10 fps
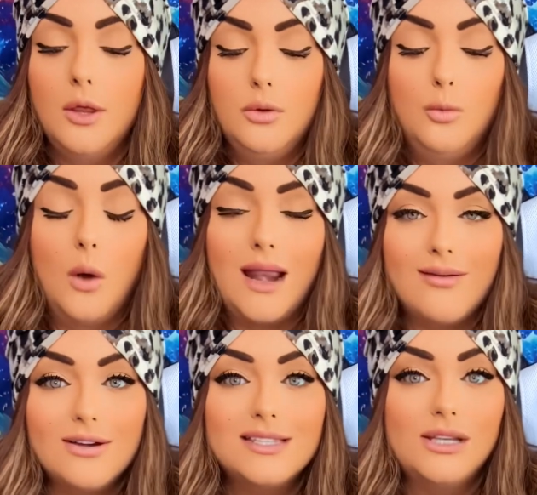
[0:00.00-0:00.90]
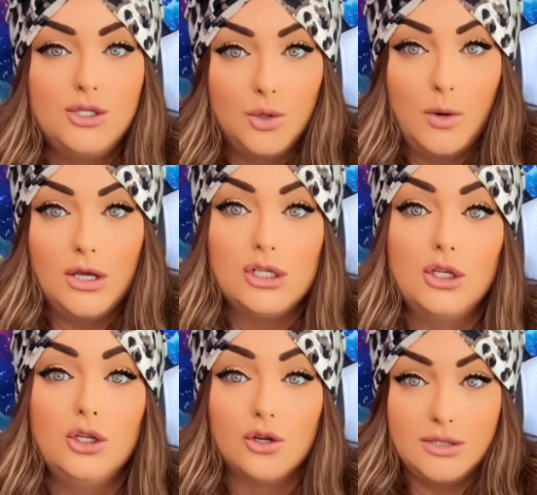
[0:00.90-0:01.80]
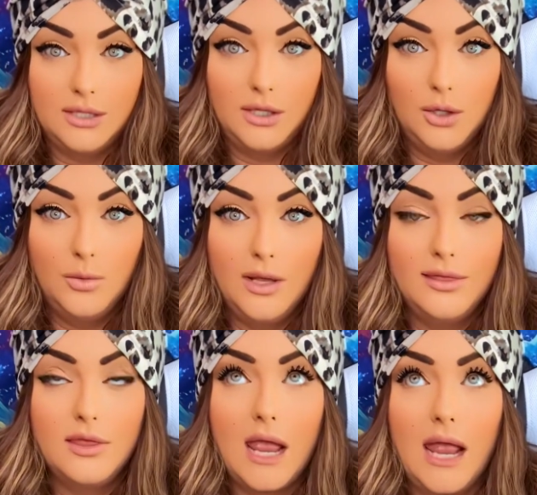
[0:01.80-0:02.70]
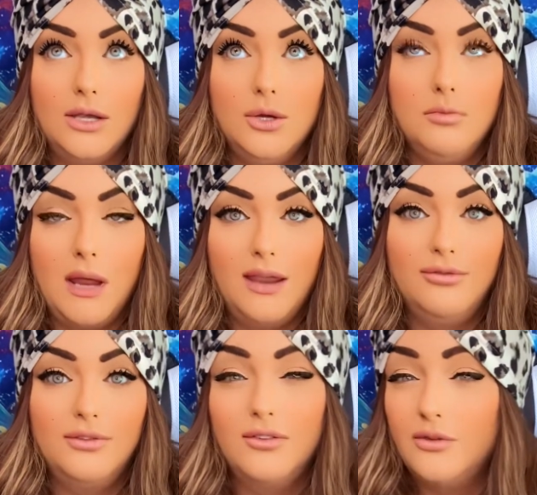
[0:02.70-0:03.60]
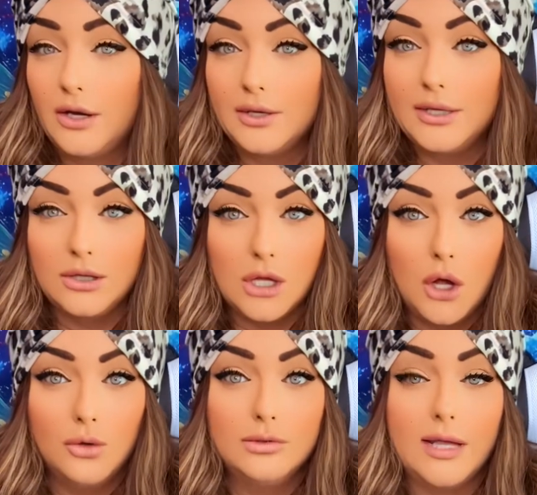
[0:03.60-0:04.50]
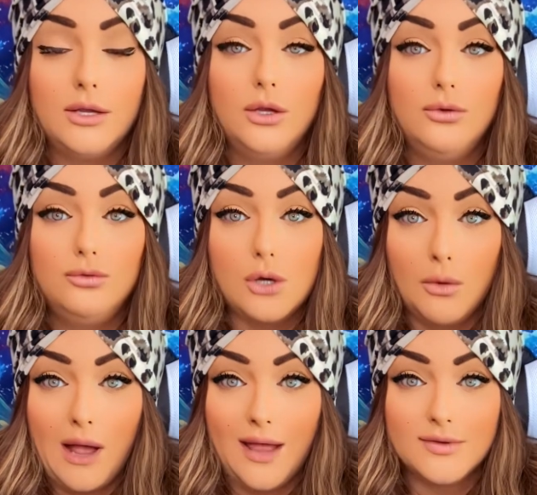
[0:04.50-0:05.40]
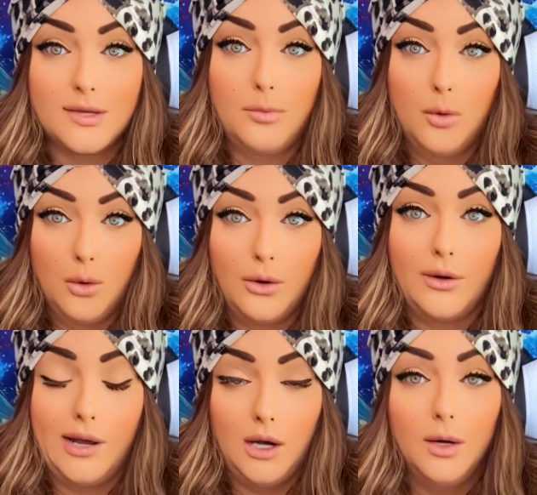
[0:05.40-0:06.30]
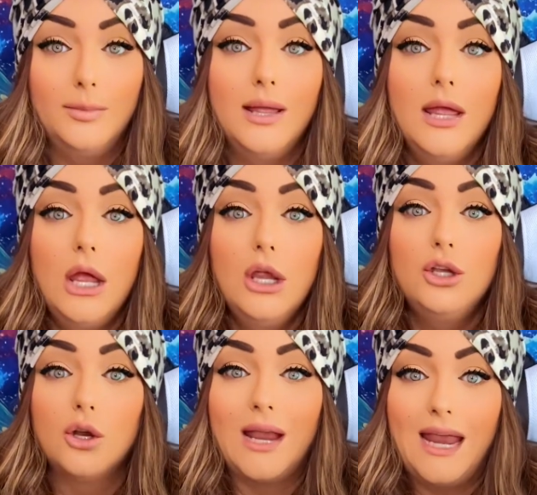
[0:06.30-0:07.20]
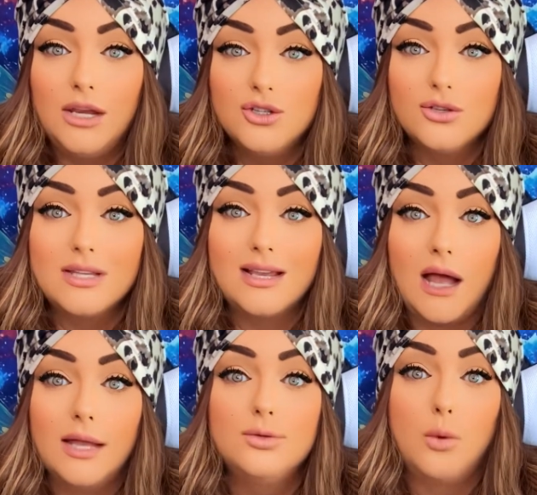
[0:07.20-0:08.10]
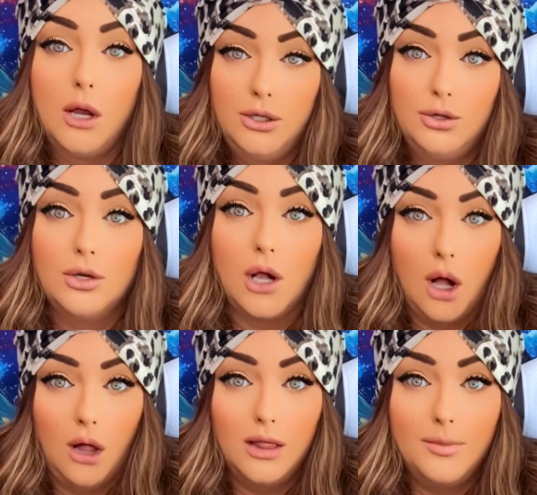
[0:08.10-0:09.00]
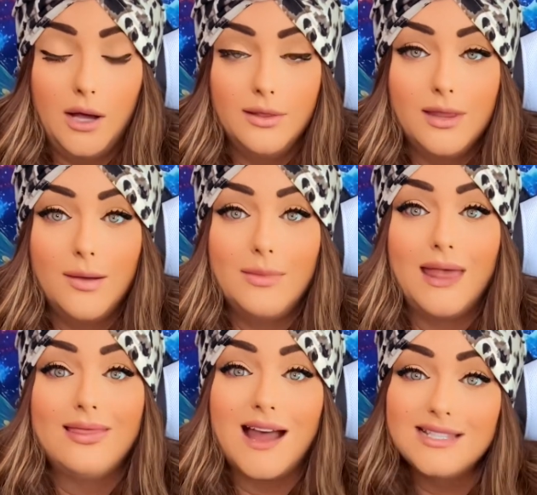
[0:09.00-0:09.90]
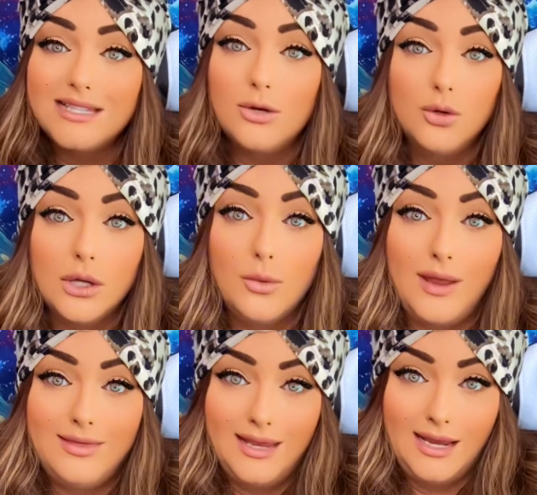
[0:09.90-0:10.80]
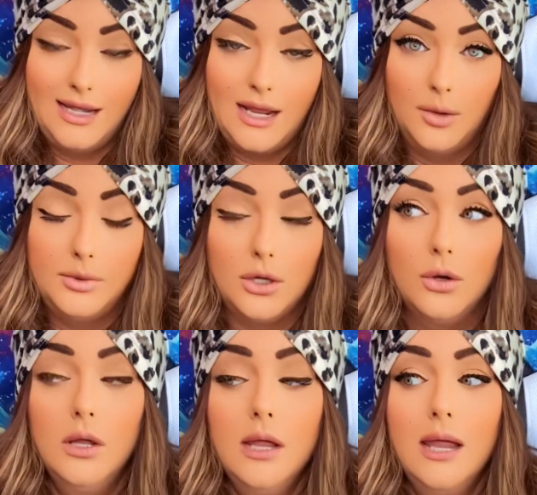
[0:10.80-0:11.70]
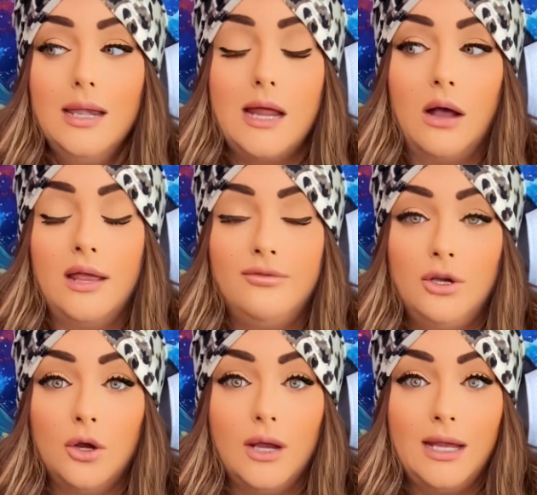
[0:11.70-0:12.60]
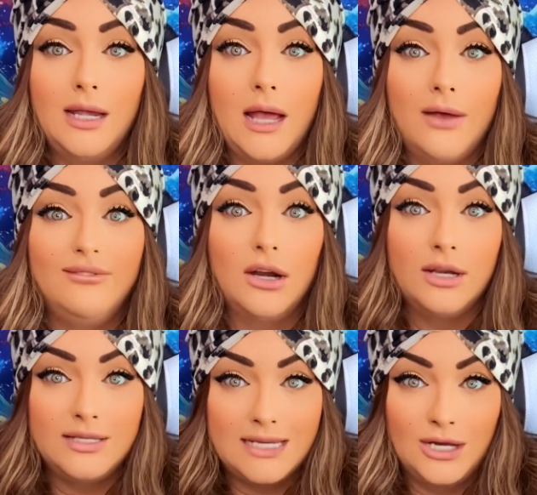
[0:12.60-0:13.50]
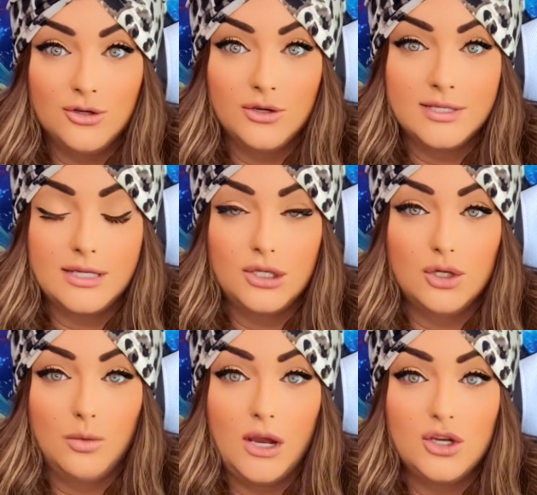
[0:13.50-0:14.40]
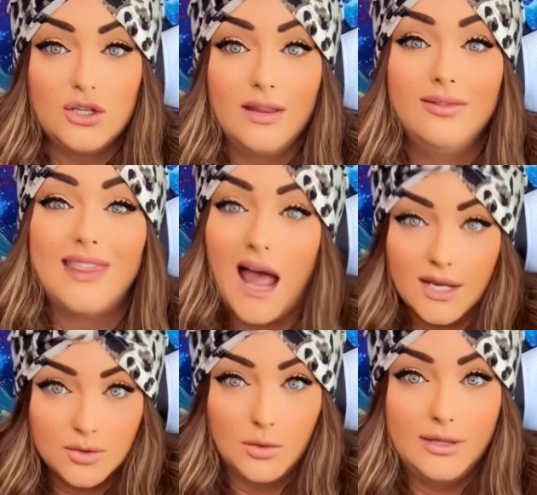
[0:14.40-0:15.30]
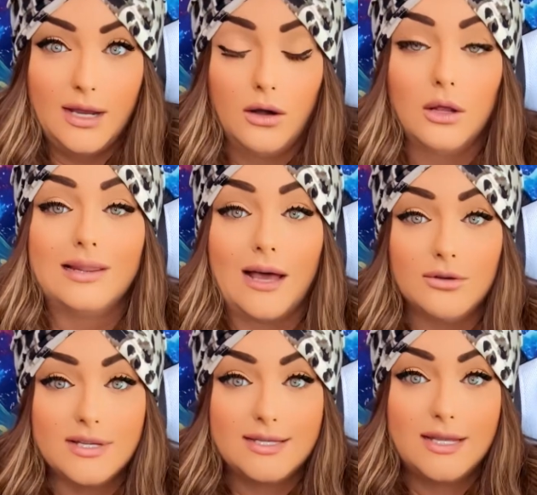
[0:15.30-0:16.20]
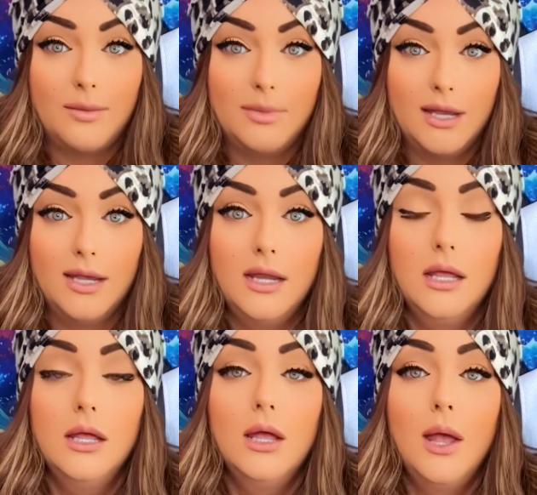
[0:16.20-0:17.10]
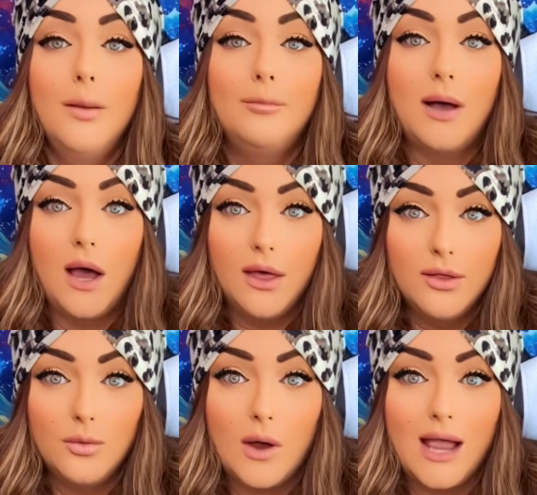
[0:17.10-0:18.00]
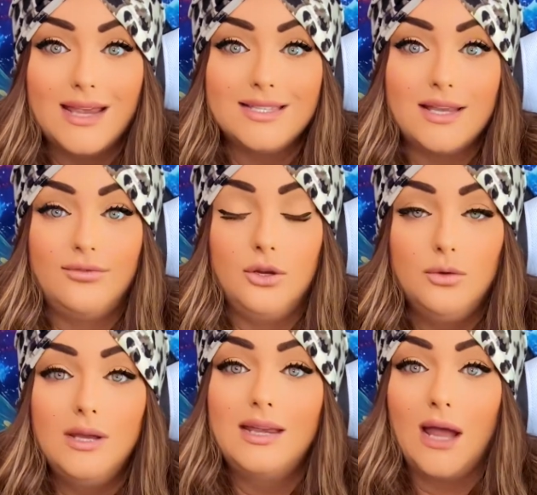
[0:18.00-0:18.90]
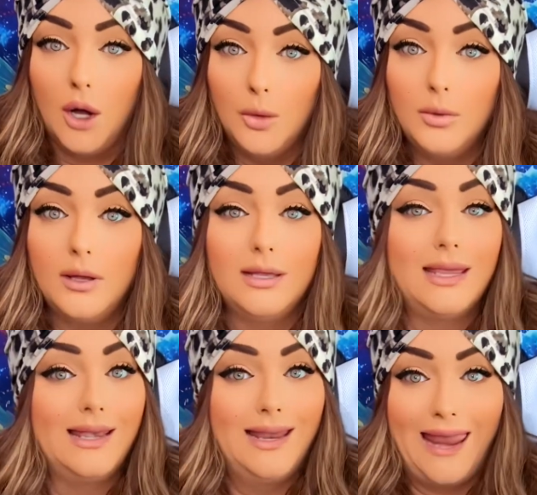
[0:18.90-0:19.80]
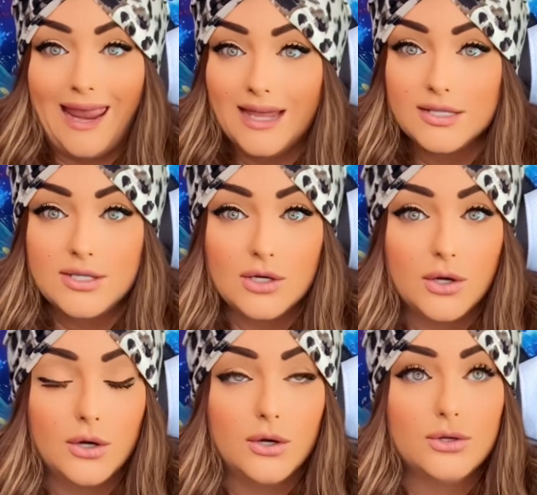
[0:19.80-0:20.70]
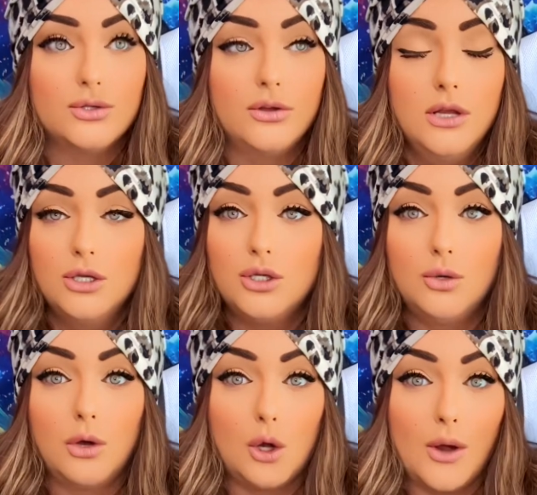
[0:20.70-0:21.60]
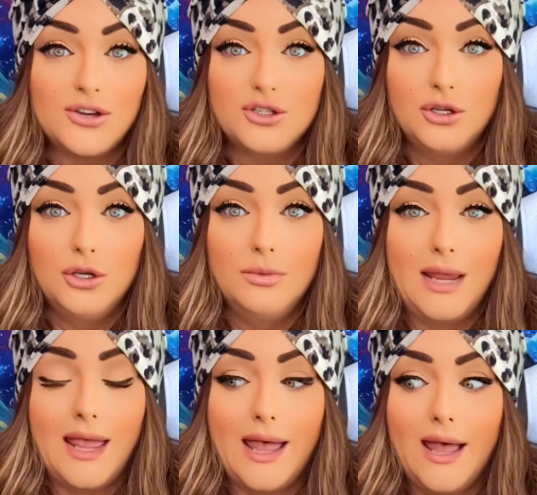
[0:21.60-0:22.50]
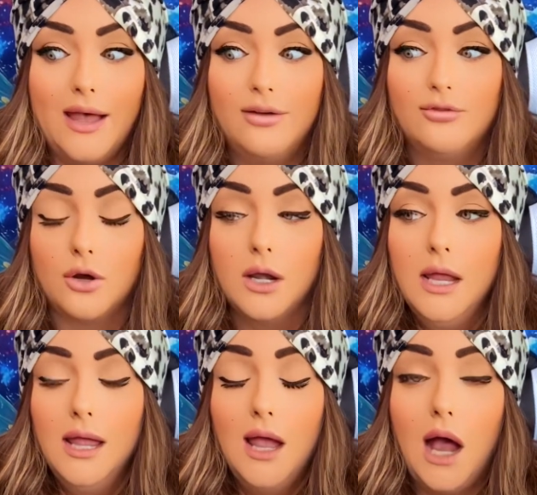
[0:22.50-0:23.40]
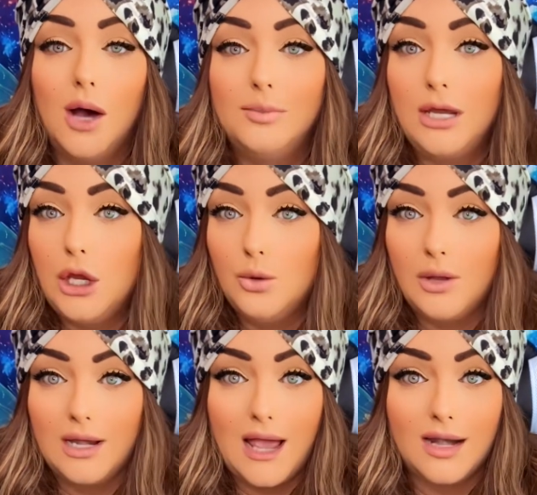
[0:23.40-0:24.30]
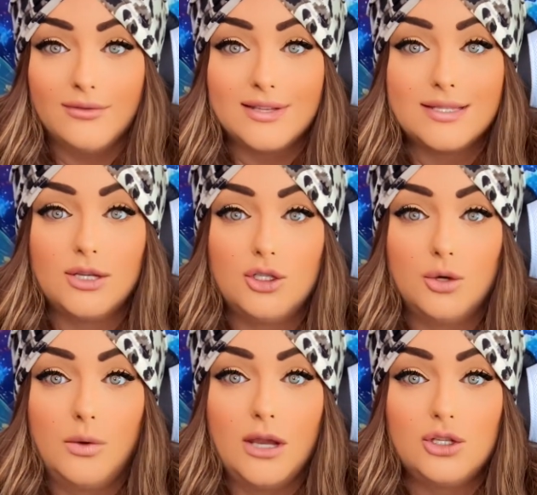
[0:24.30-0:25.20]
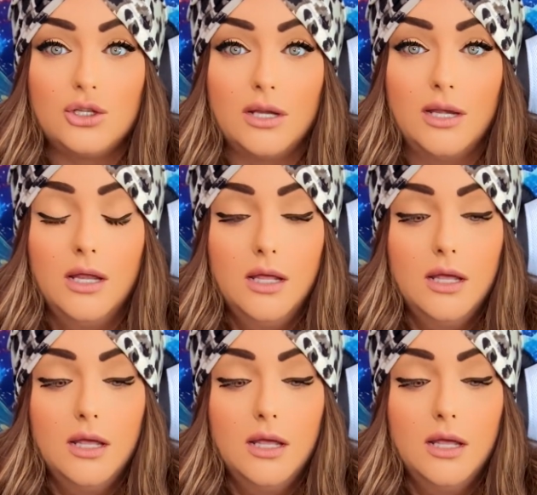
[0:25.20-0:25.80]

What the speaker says: Whatever situation you're dealing with, and you may feel very alone, like you don't have support or help, your angels and guides want you to call upon them, and that's the only way they can help you. Now, if you're in a very dangerous situation, that's when they're allowed to step in. But otherwise, if you need help getting answers, to a question you may have, or helping you get out of a situation